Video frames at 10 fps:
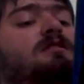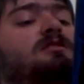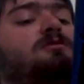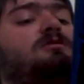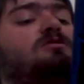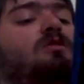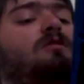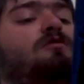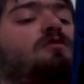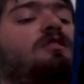She was his
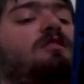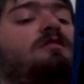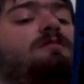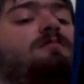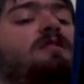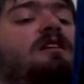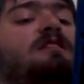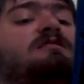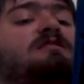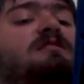only friend, and
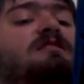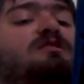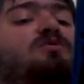his intended